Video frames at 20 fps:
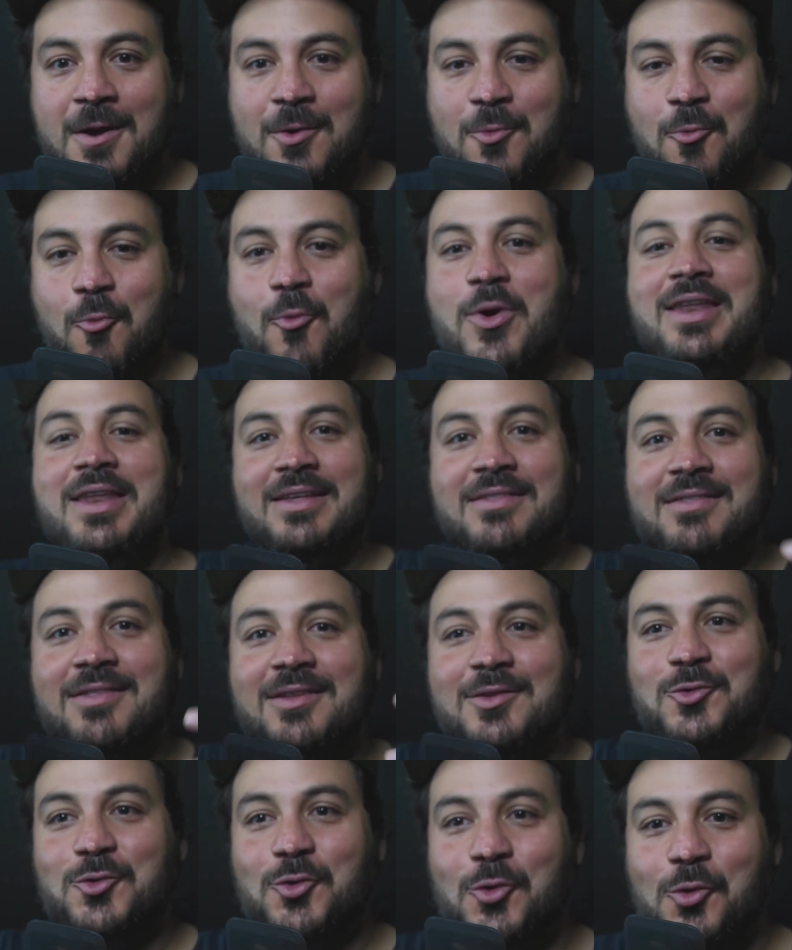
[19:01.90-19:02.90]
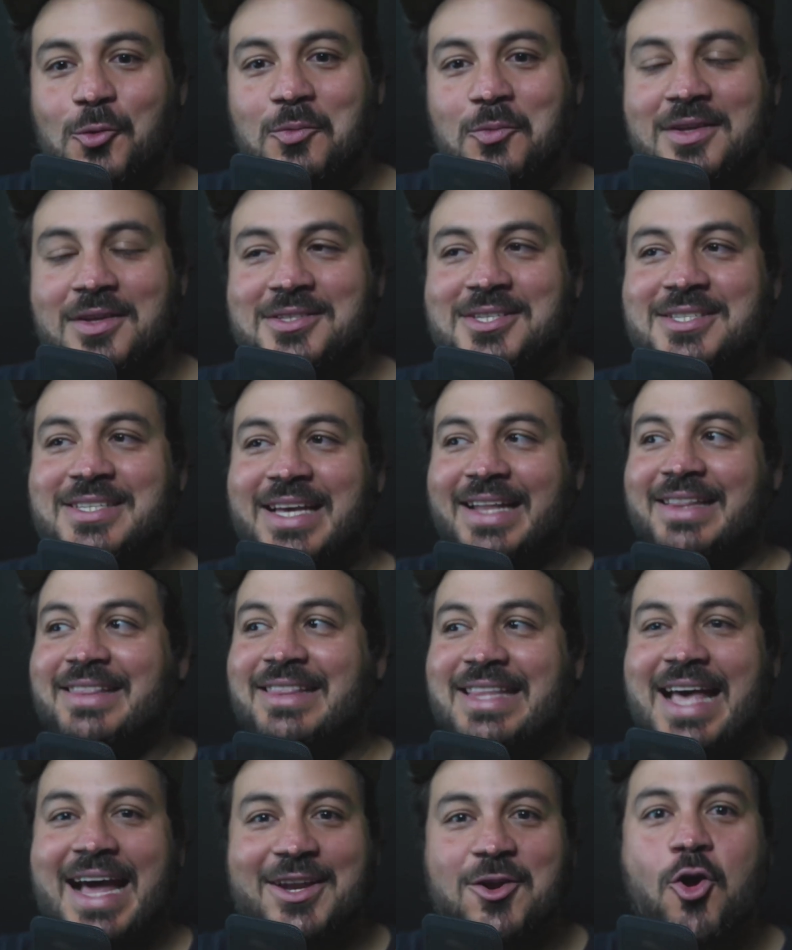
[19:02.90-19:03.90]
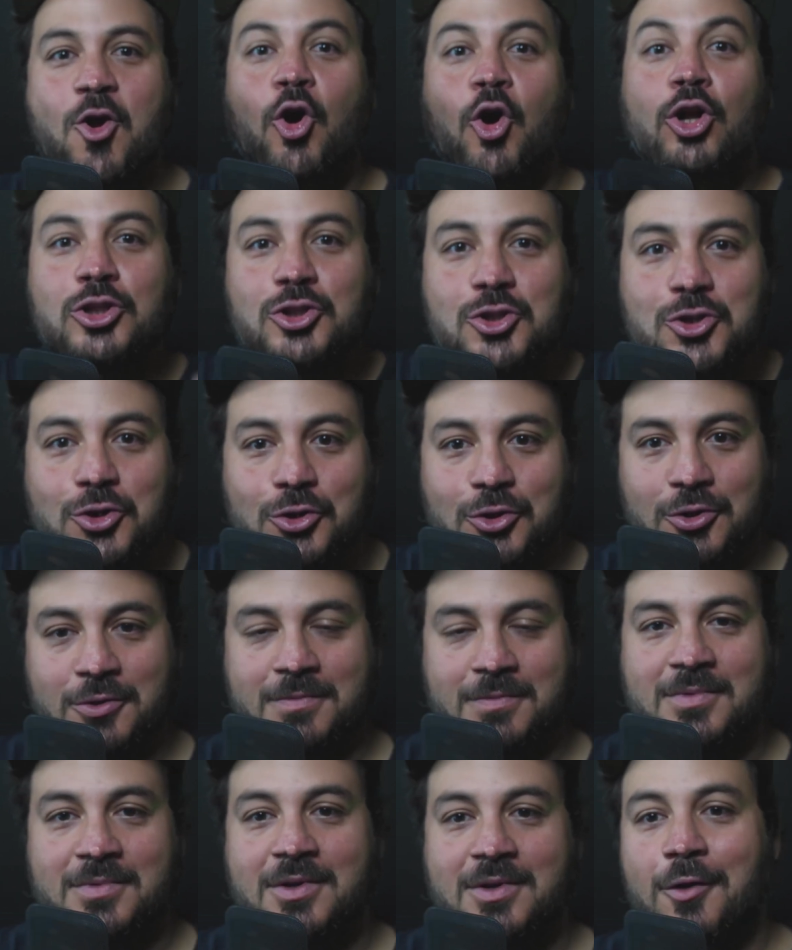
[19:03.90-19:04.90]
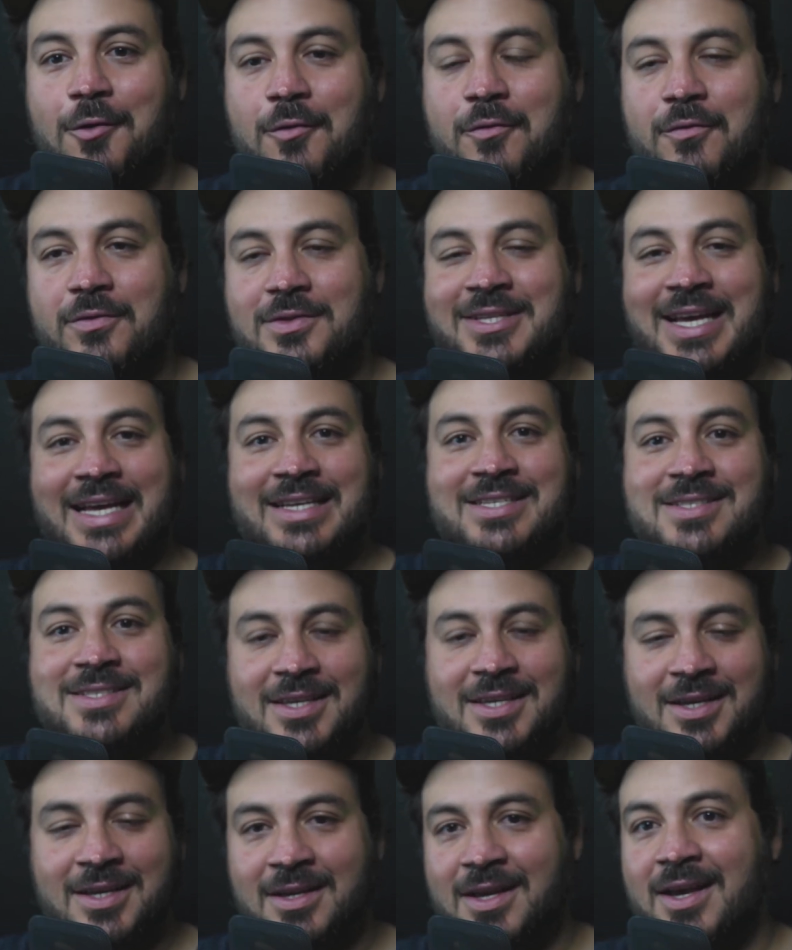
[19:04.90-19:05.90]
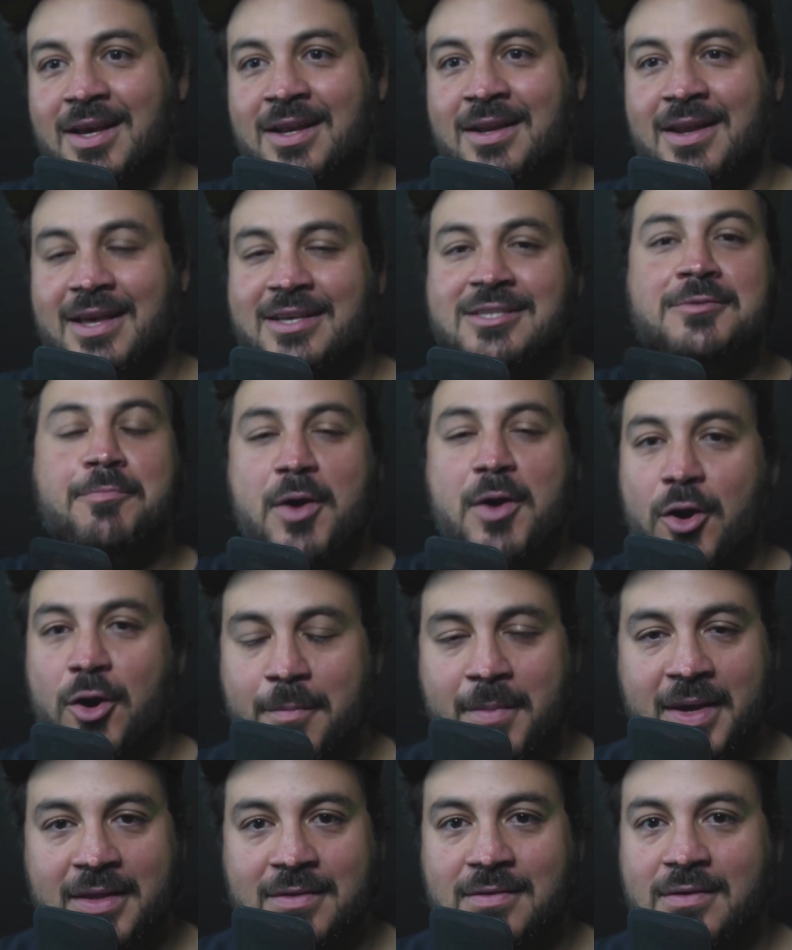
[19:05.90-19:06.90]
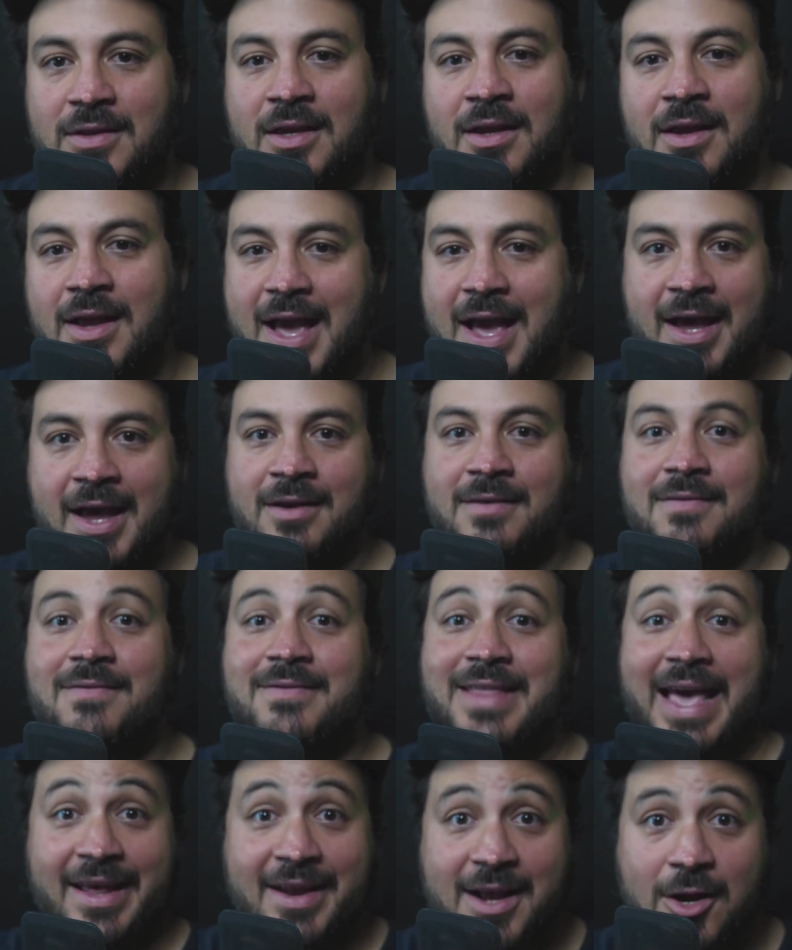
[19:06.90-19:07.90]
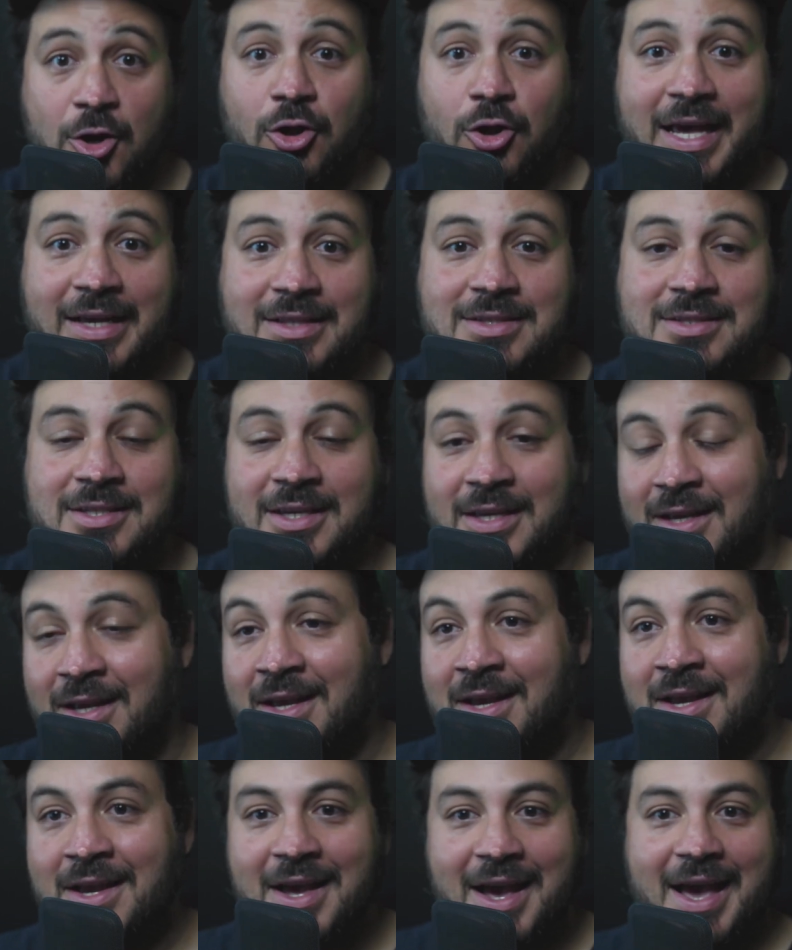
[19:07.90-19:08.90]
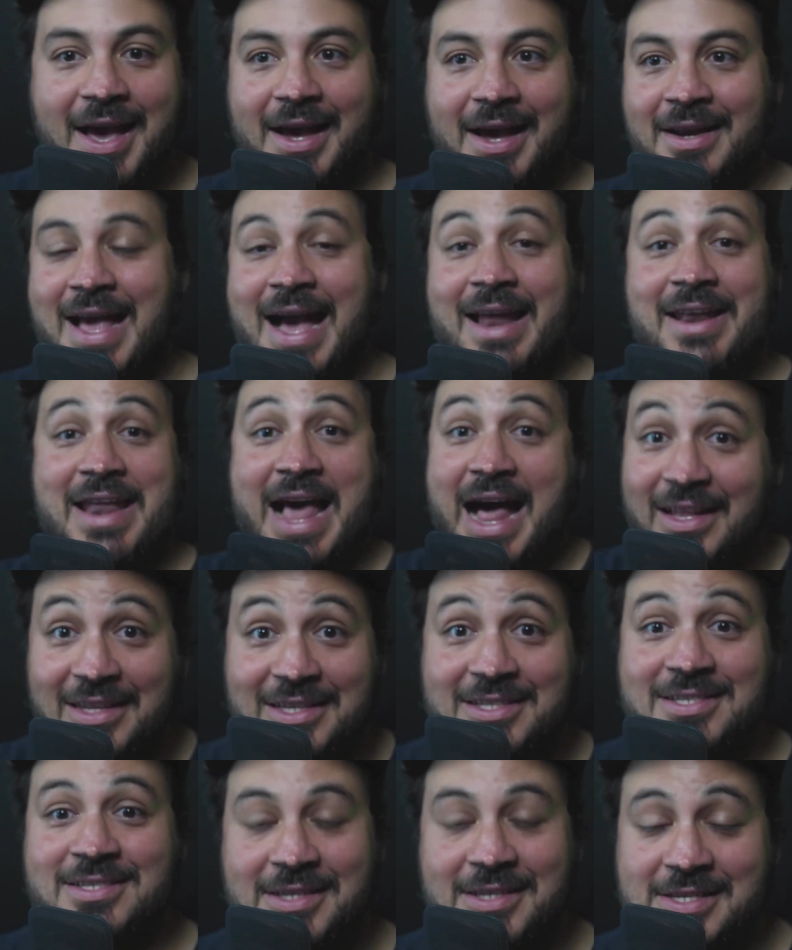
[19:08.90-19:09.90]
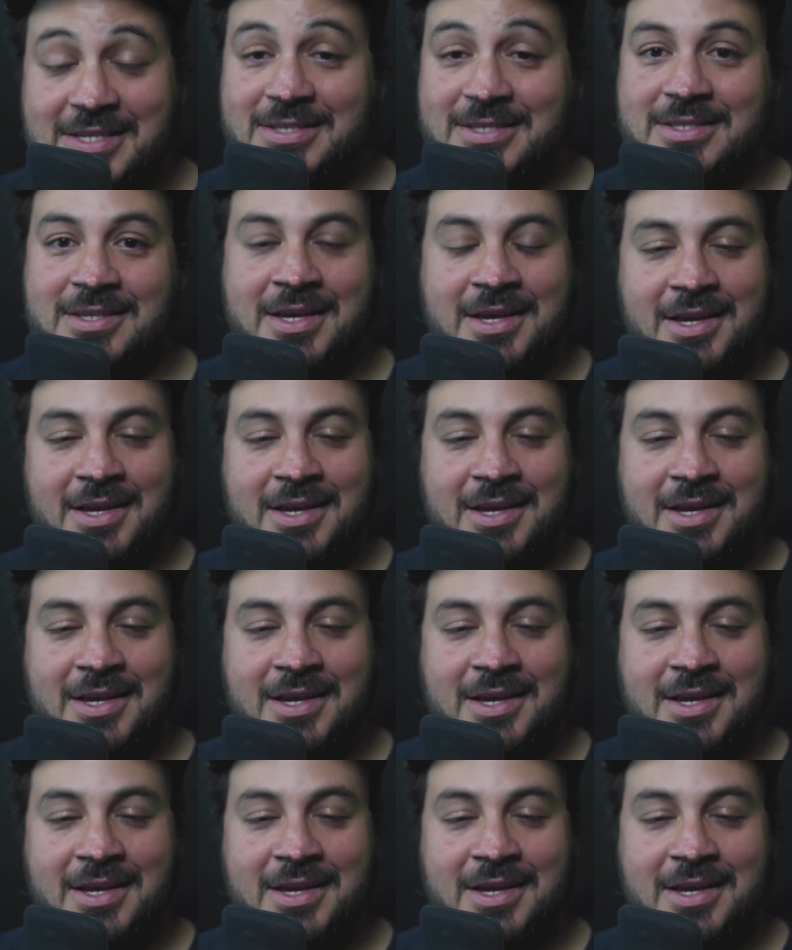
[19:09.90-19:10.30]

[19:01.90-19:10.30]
we need to set that culture of testing and experimenting and data collecting and analysis